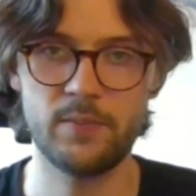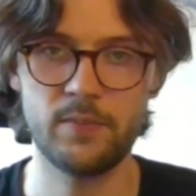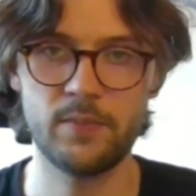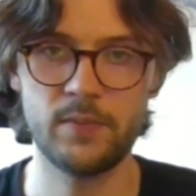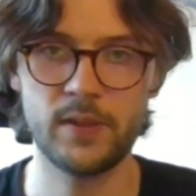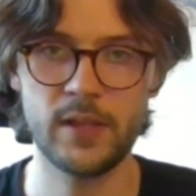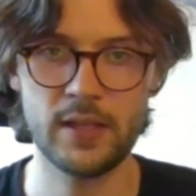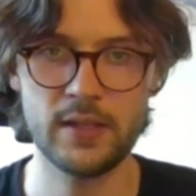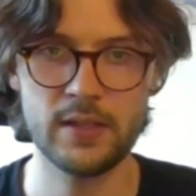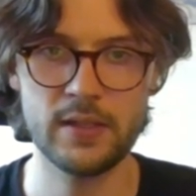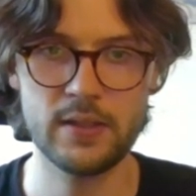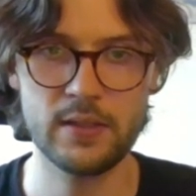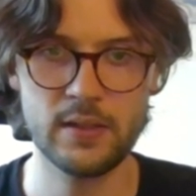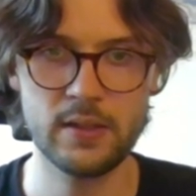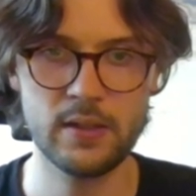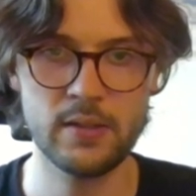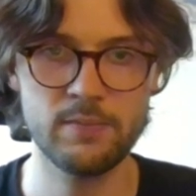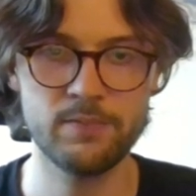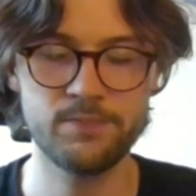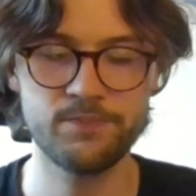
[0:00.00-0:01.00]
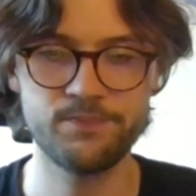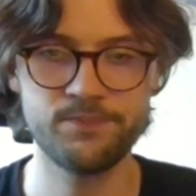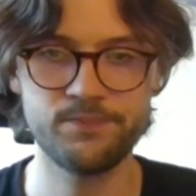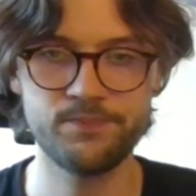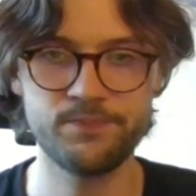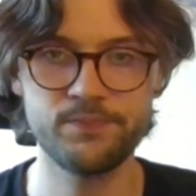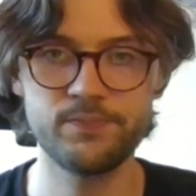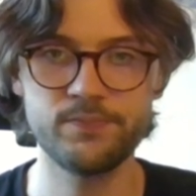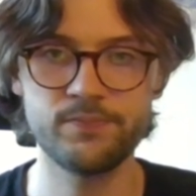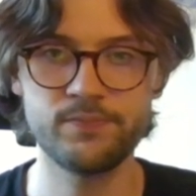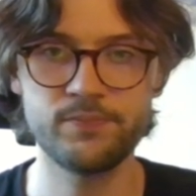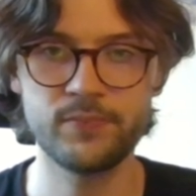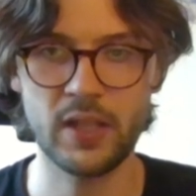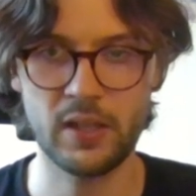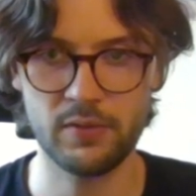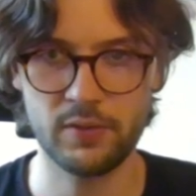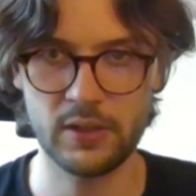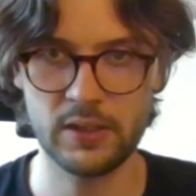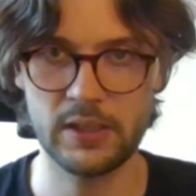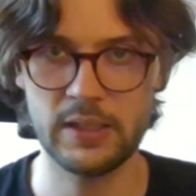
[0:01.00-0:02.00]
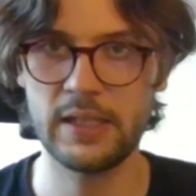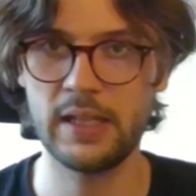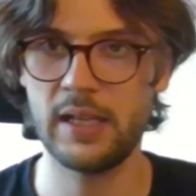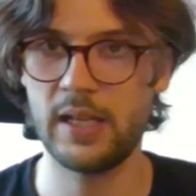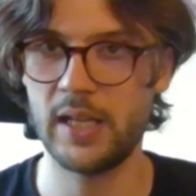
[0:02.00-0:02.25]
That's definitely an